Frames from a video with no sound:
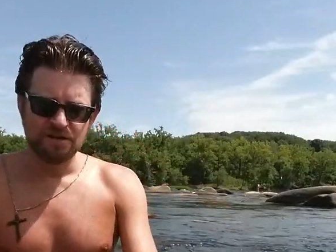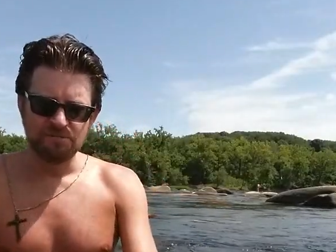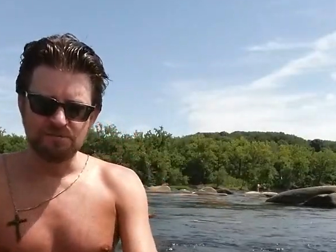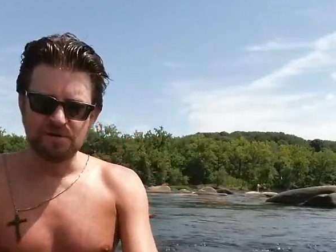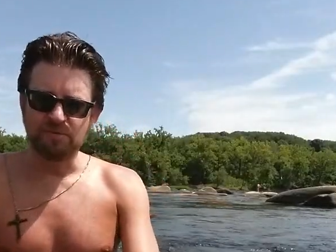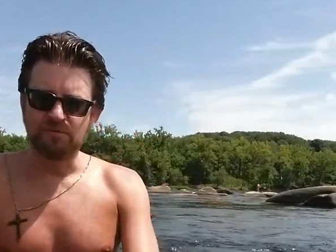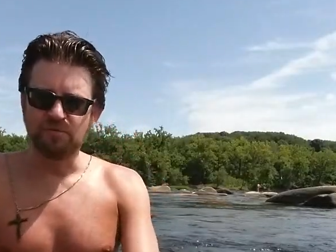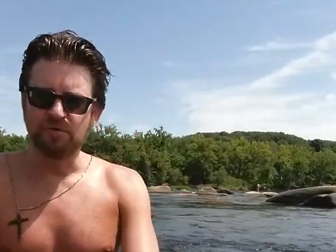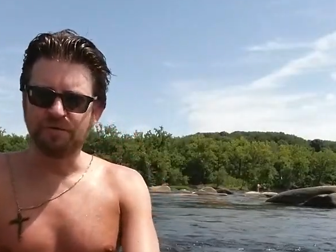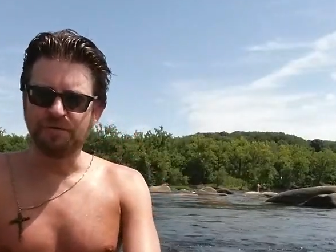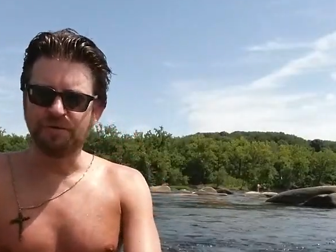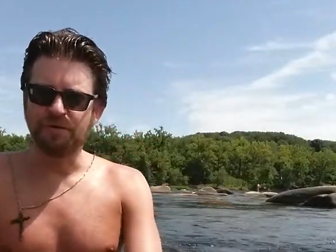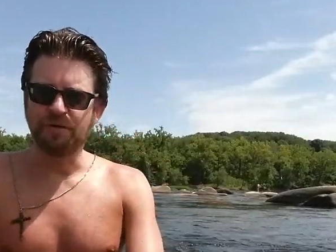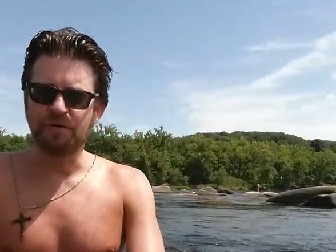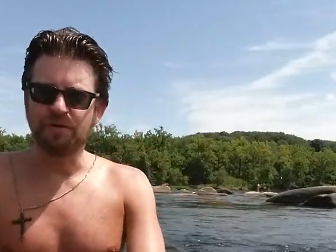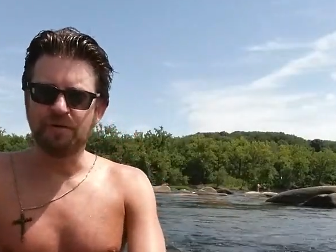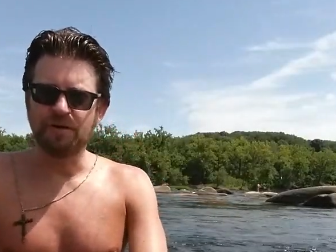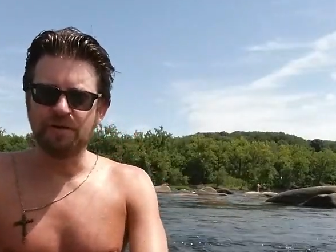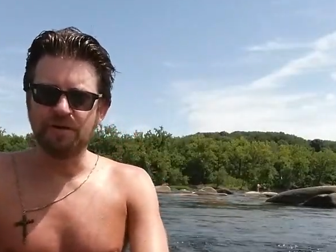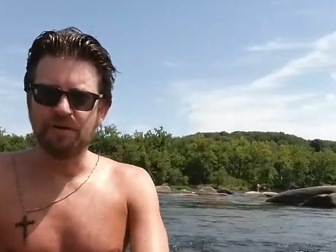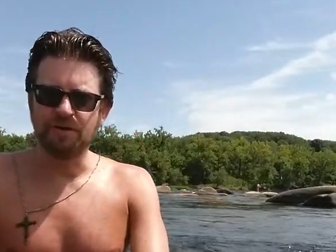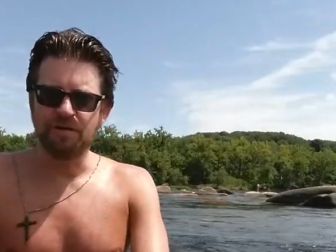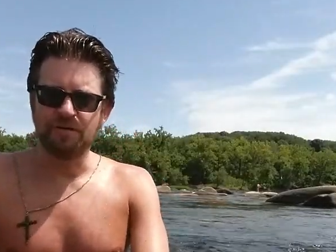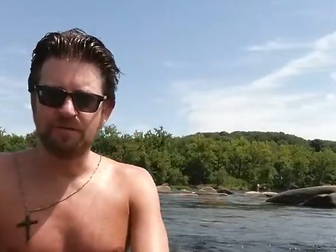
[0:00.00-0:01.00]
Maybe we'll
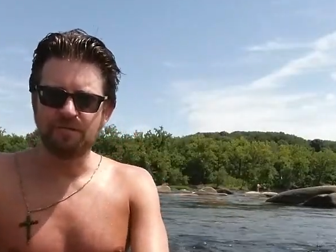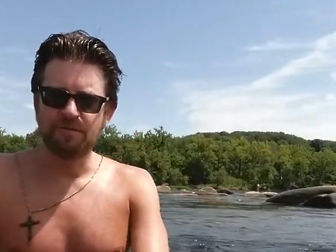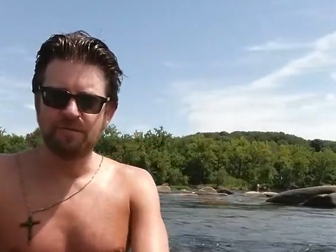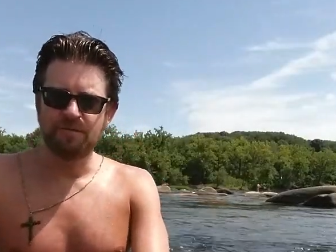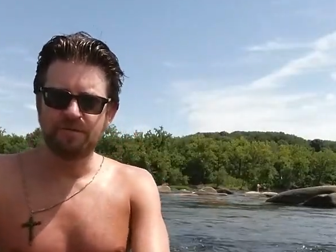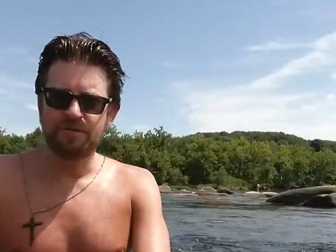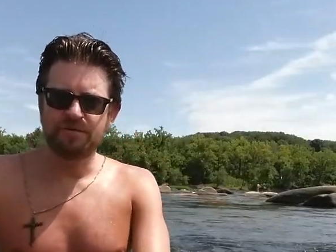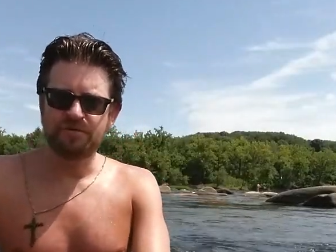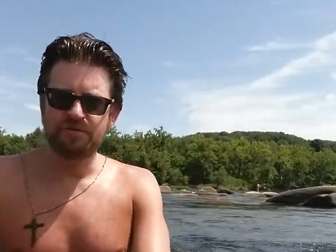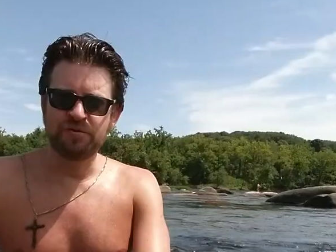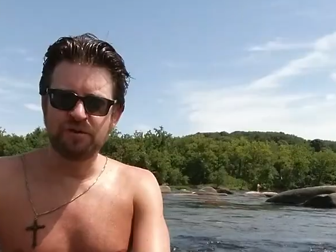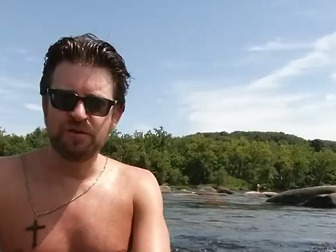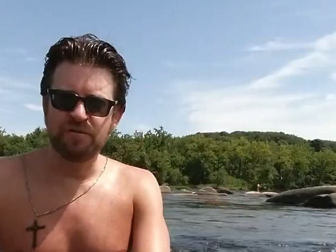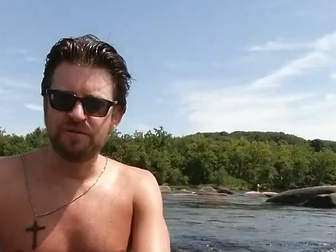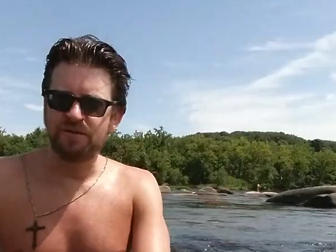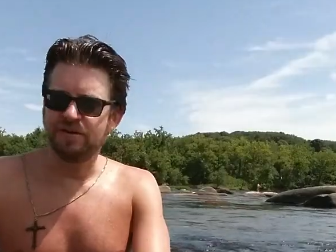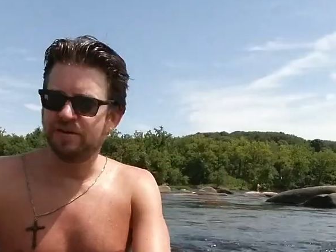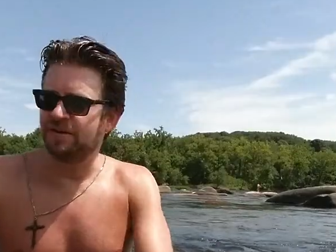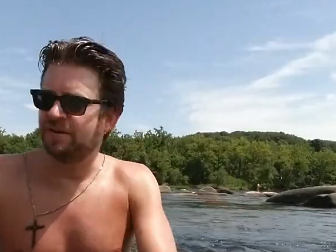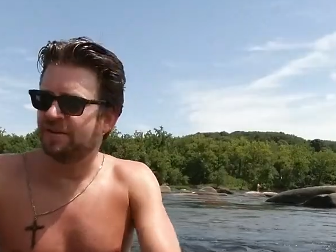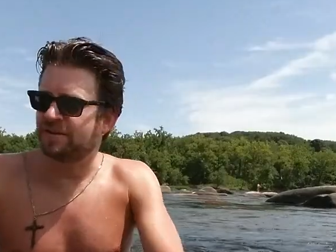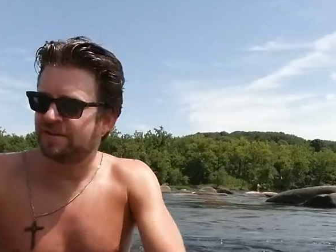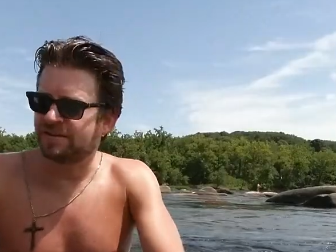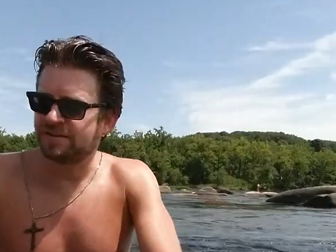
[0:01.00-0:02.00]
do a
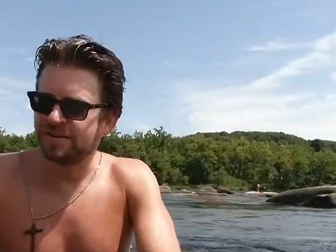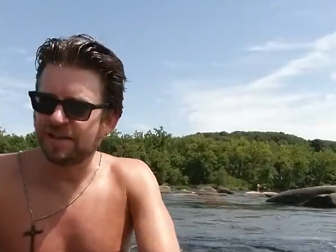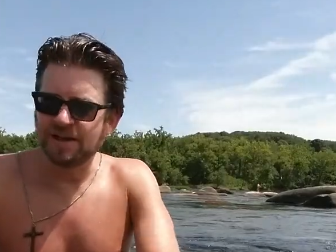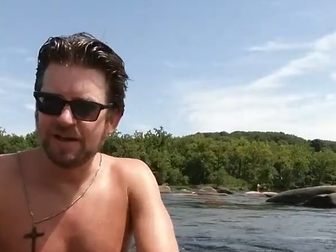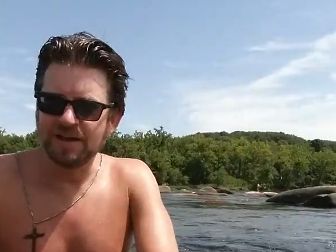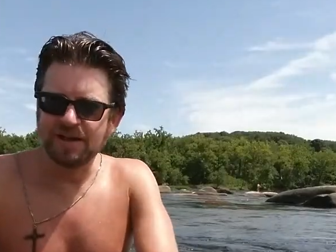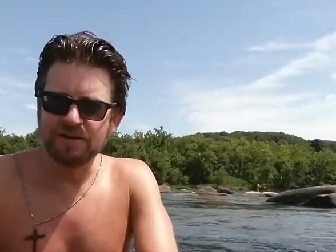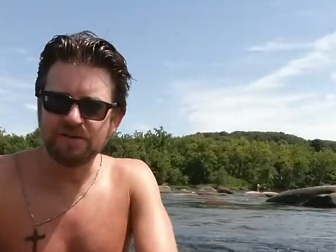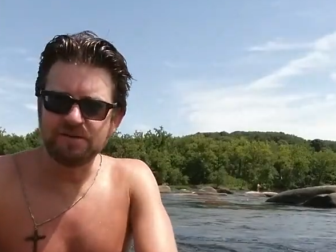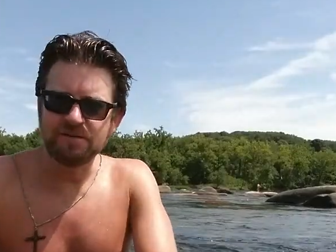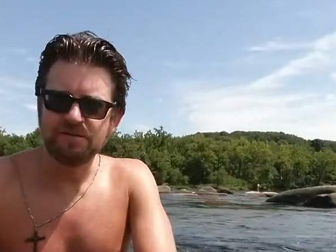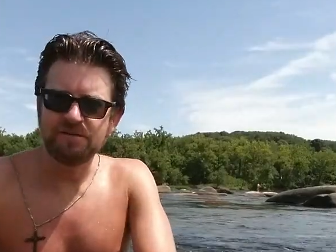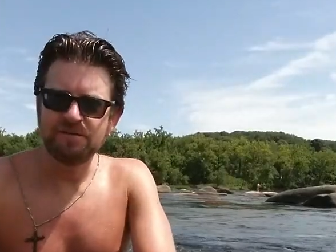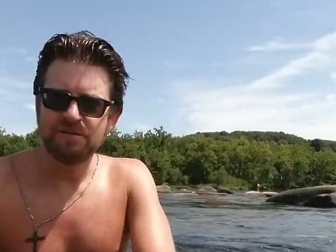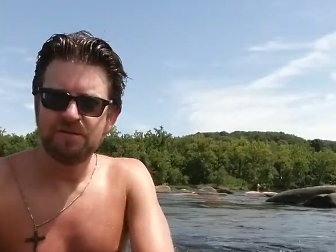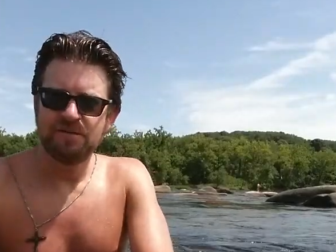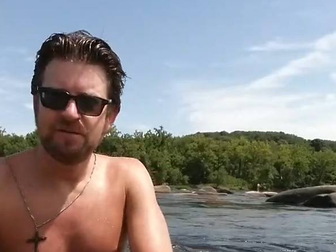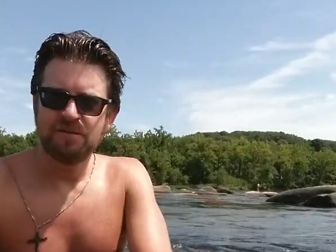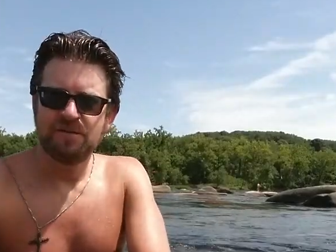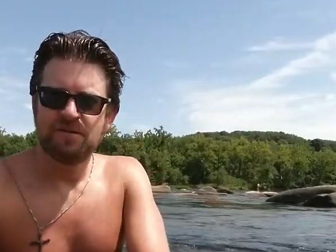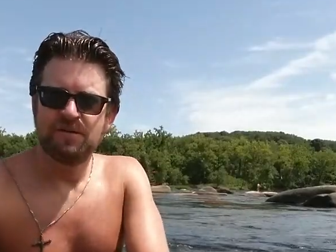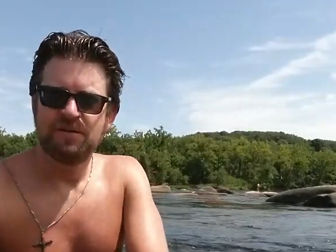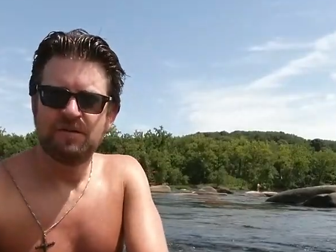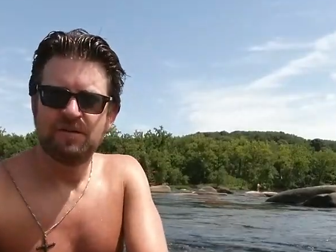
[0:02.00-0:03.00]
trivia to decide
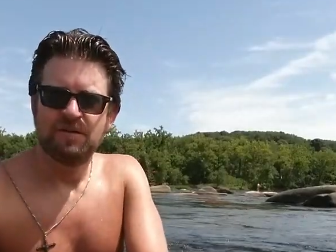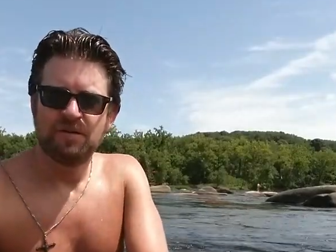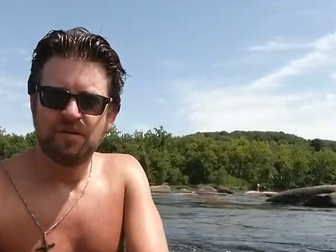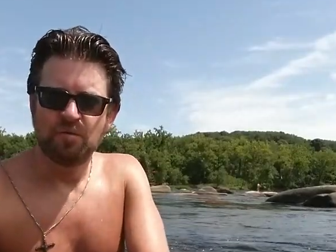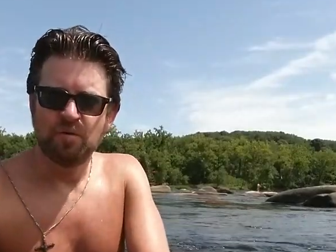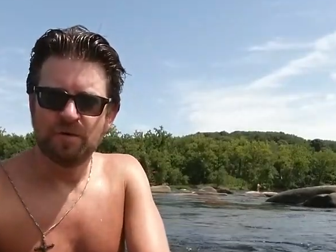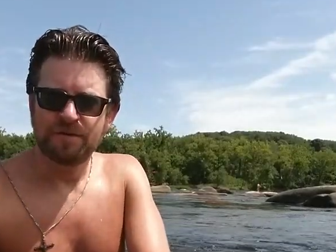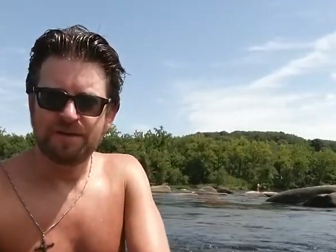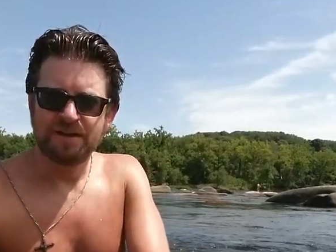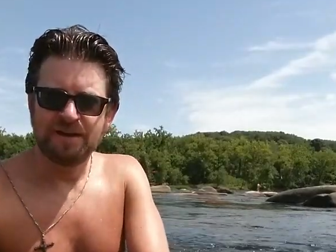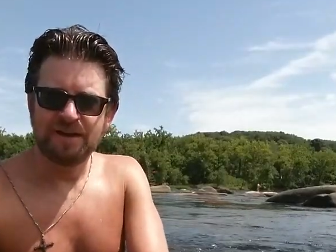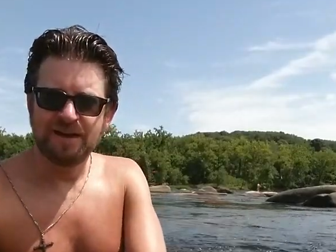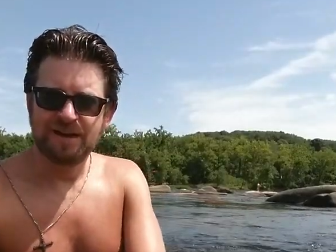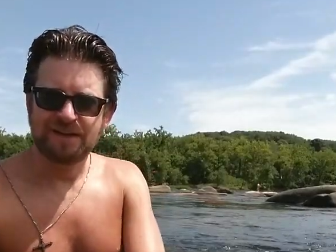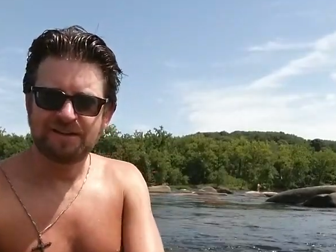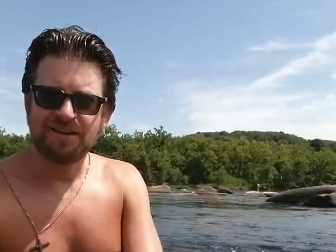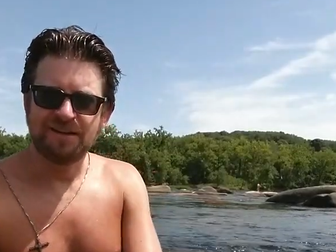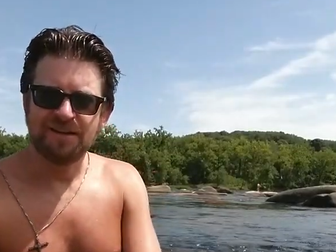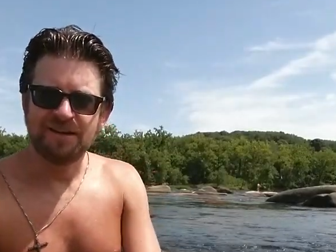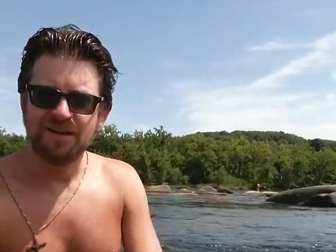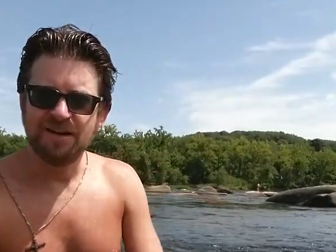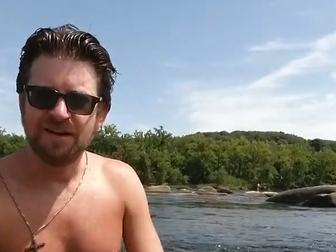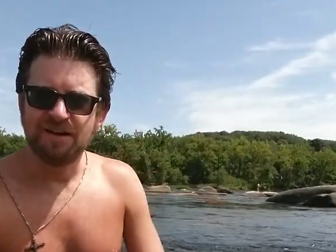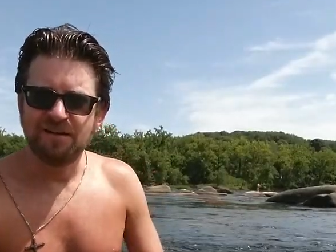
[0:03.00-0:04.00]
what the heck
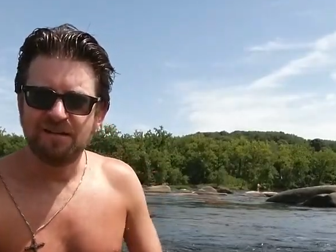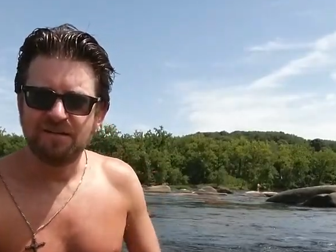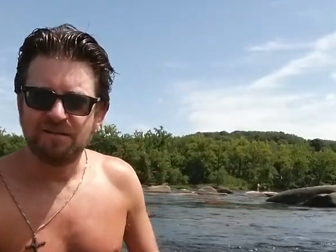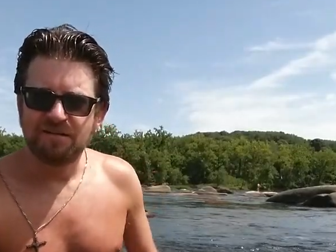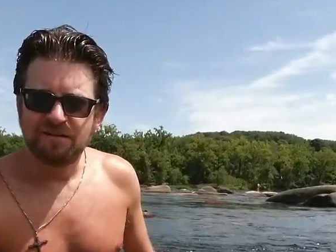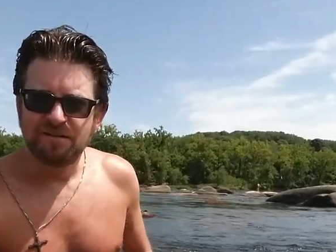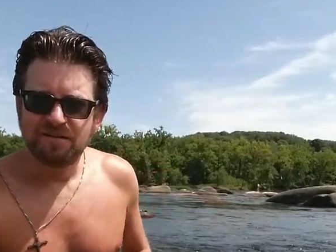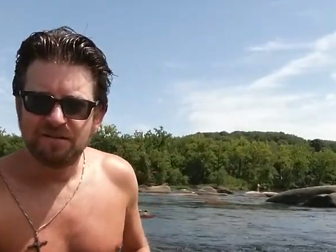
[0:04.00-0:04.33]
to eat.